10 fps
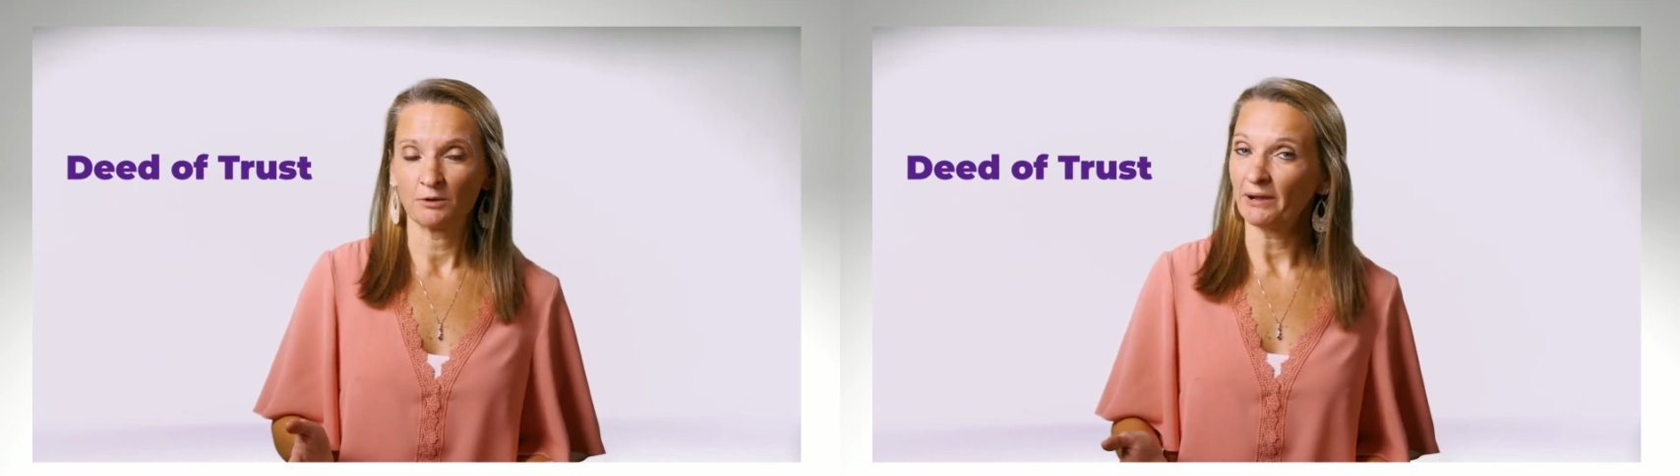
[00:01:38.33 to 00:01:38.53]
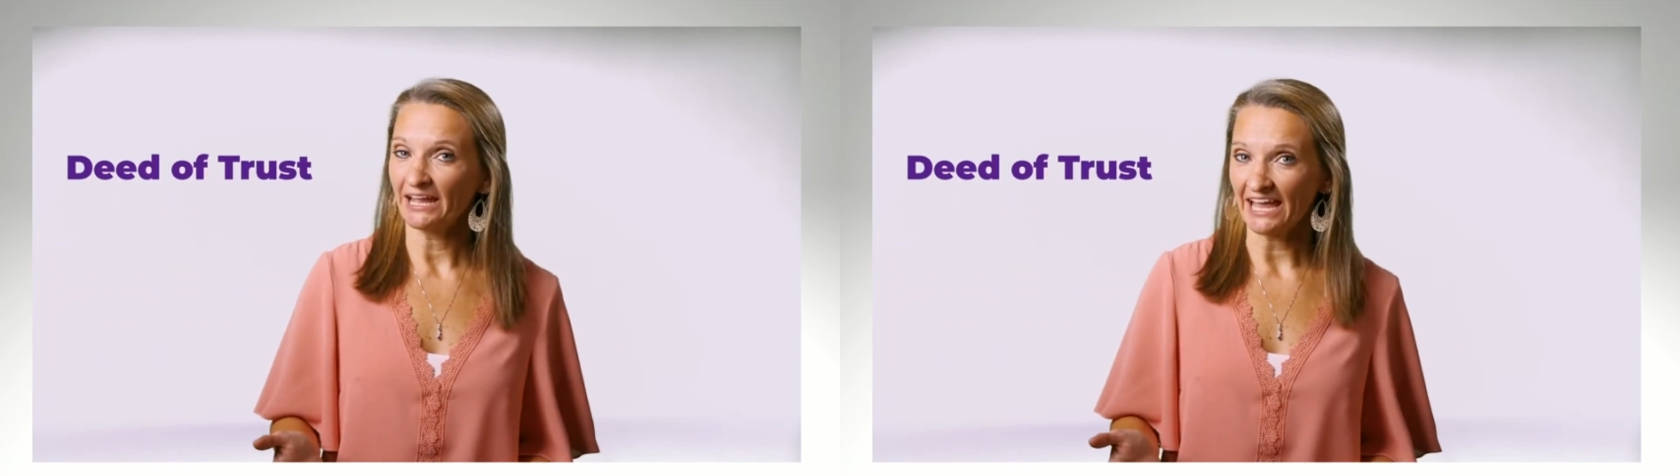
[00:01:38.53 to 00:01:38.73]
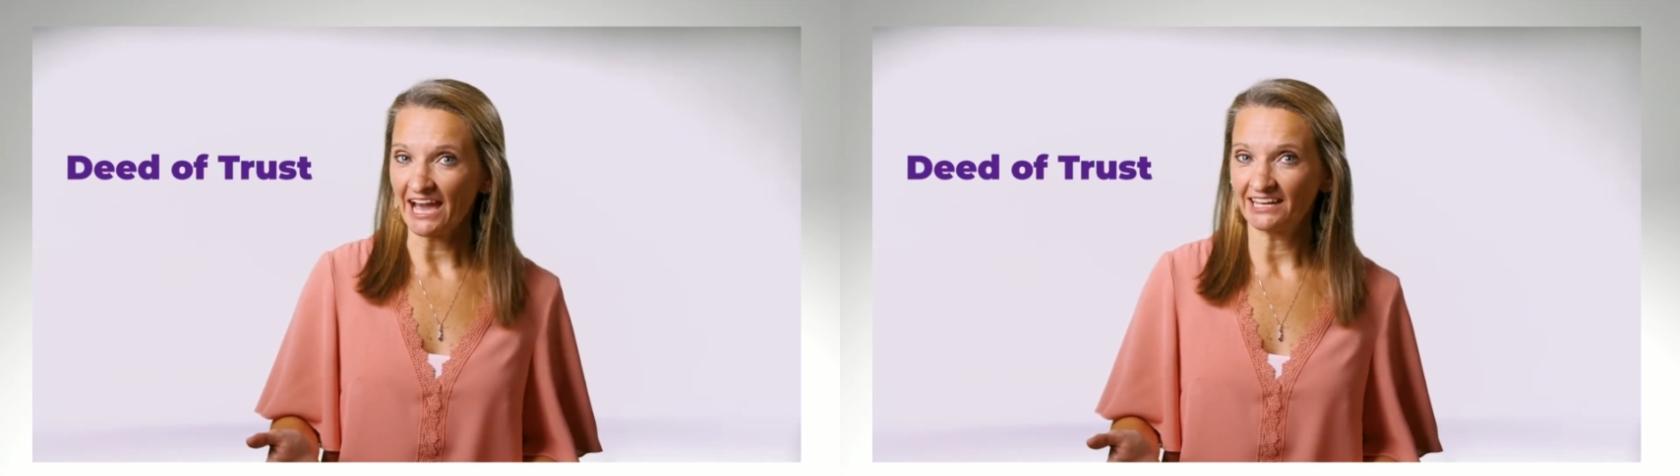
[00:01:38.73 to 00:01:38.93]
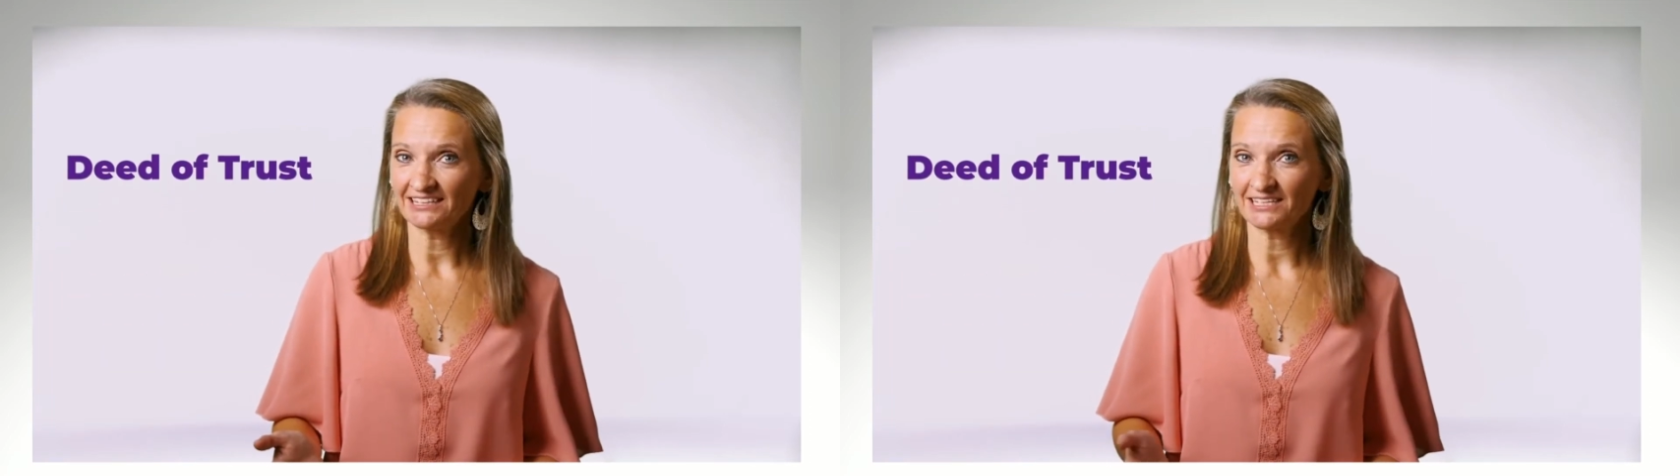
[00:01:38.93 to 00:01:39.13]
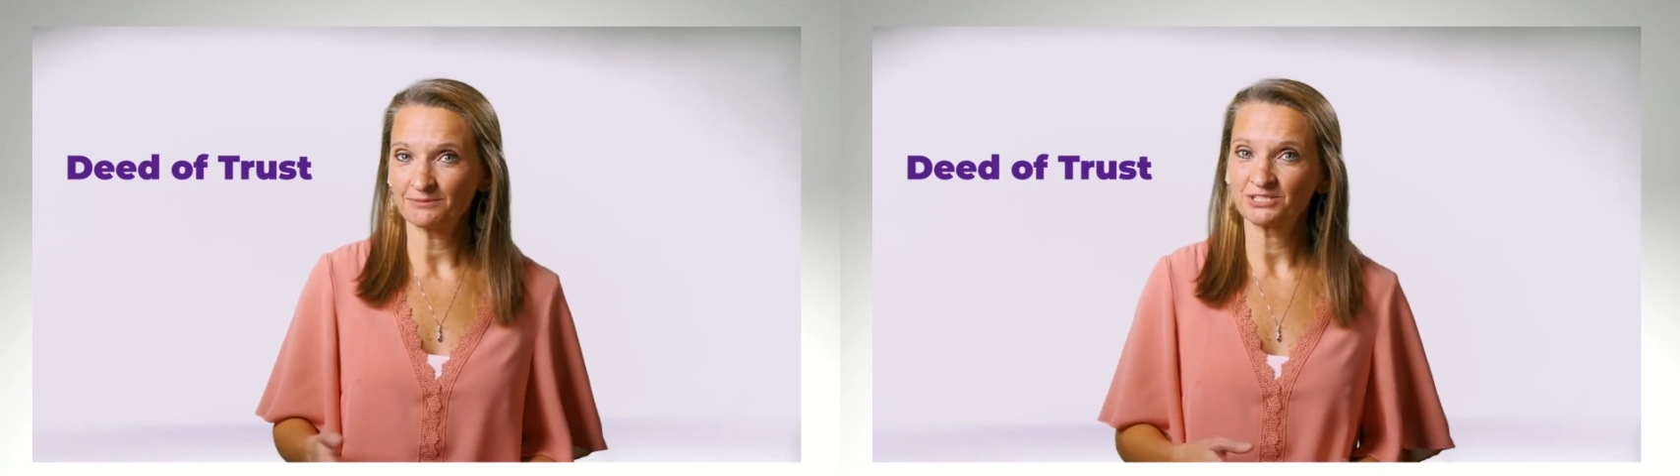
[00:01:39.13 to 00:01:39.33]
By
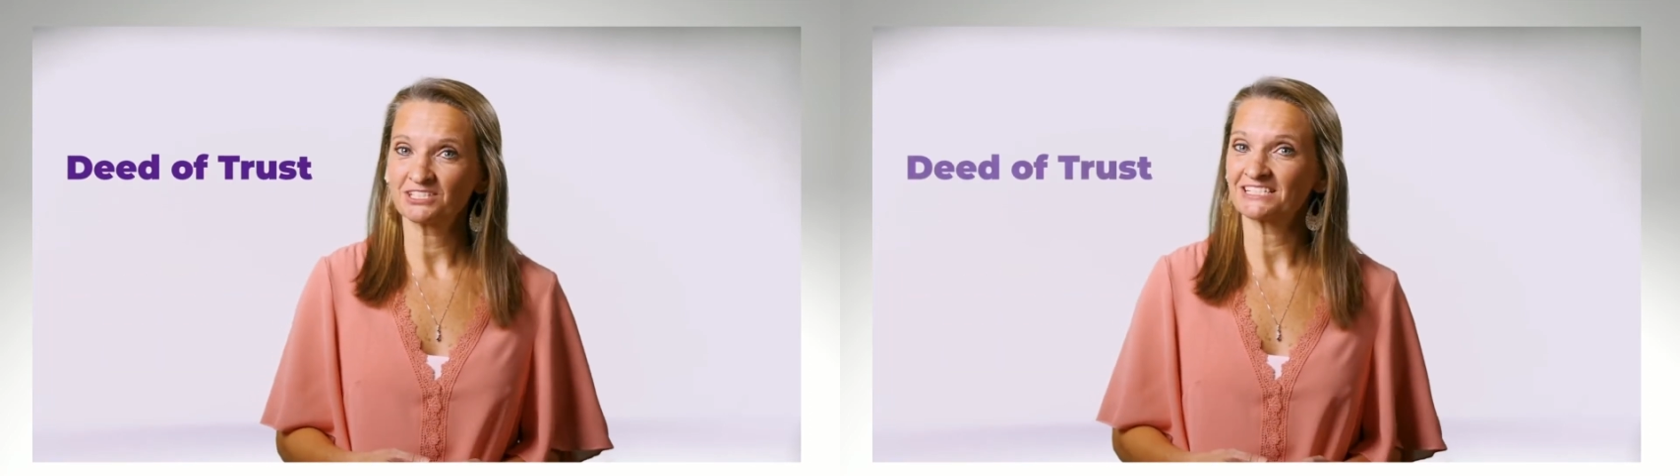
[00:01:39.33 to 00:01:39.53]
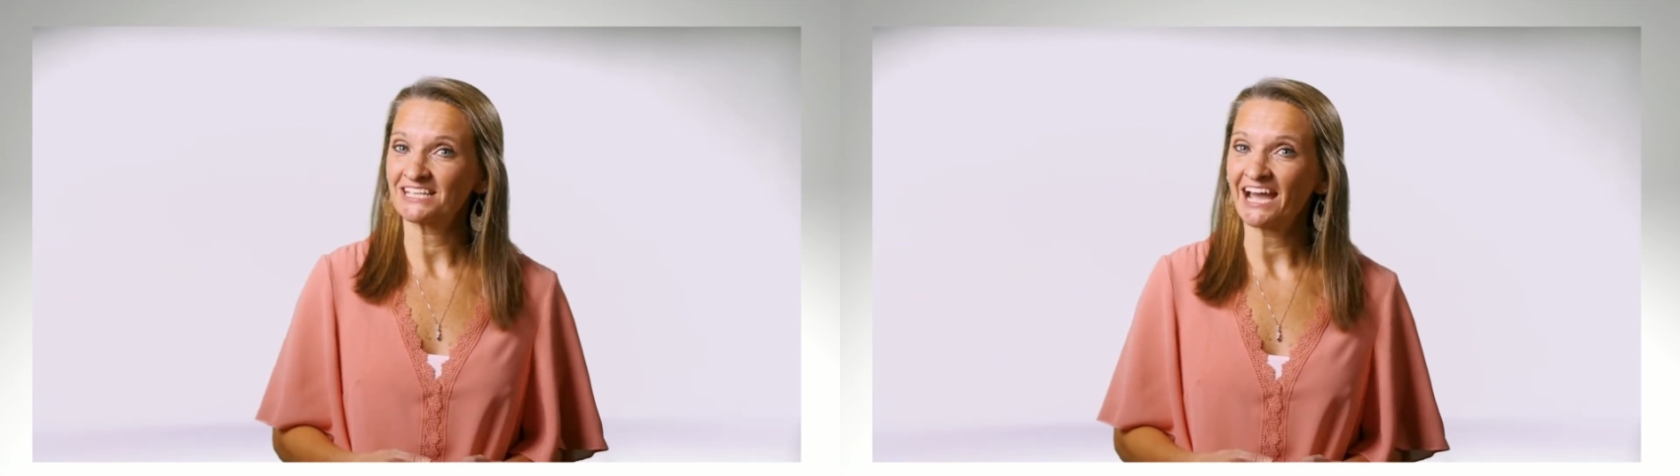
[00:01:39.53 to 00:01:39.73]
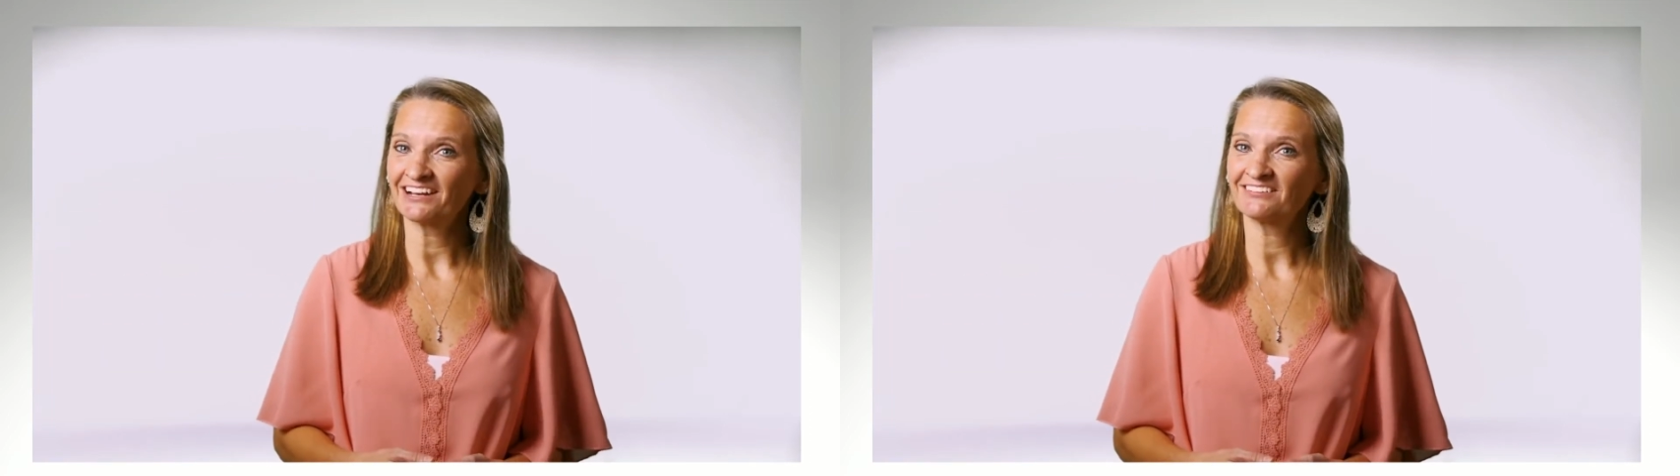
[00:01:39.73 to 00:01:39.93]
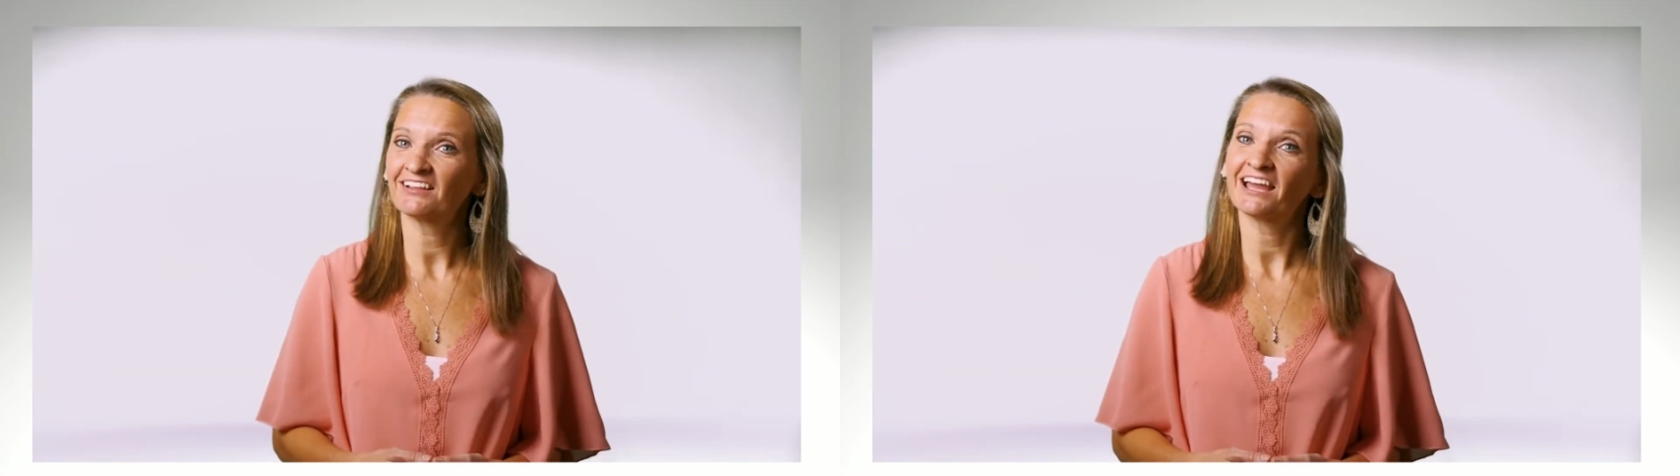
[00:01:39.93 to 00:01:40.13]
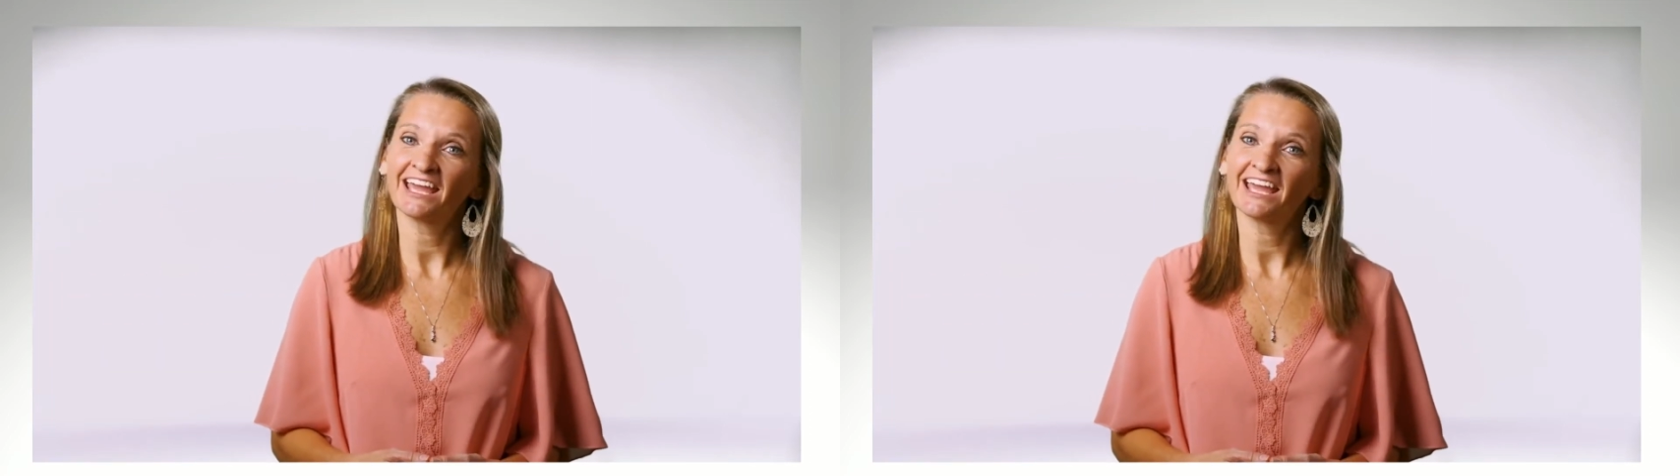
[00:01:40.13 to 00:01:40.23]
adding them to the title